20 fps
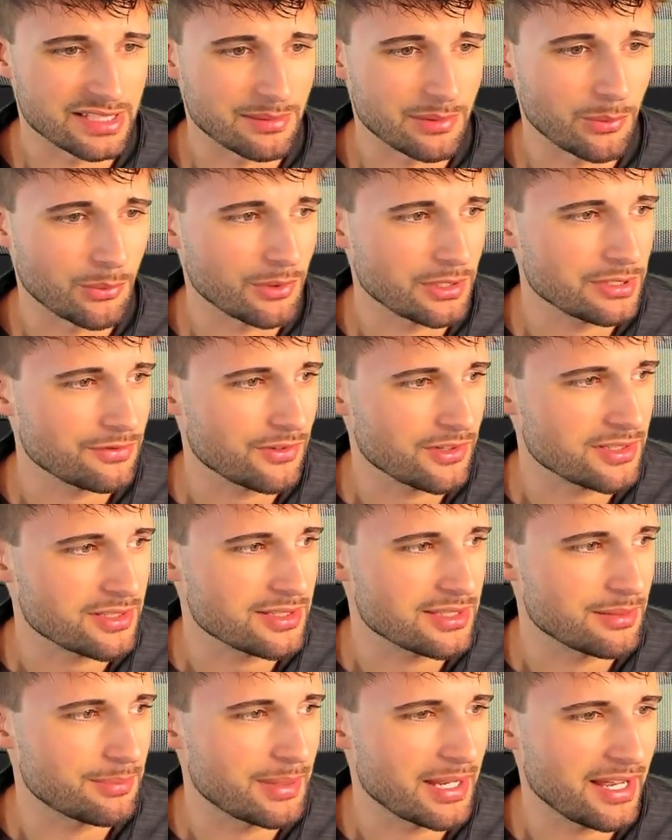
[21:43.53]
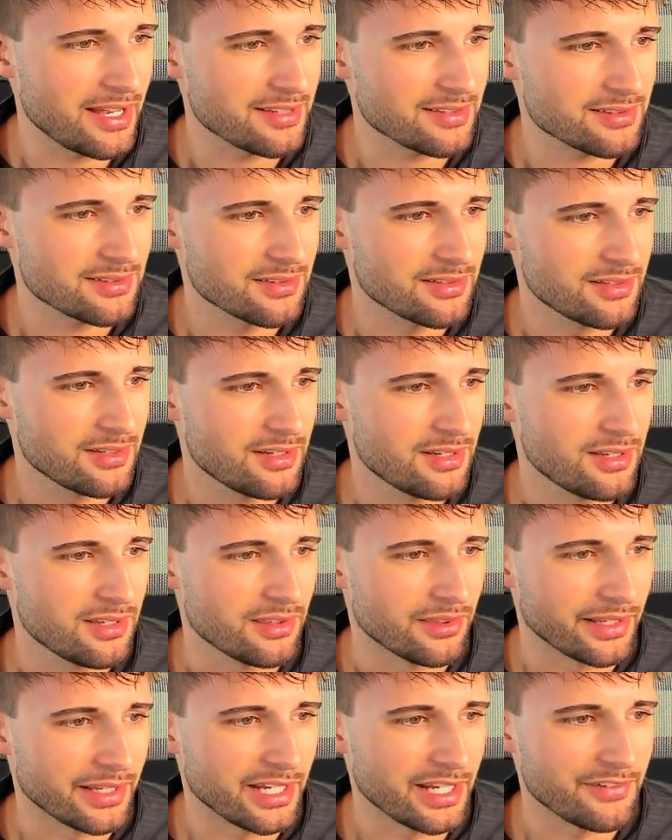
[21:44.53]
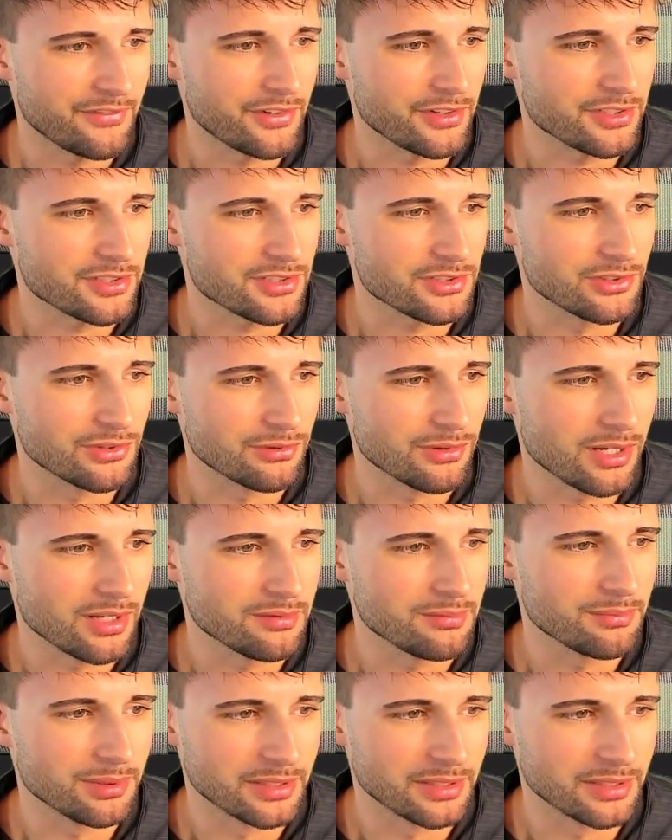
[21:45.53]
They've been worse versus the pass than they have versus the run,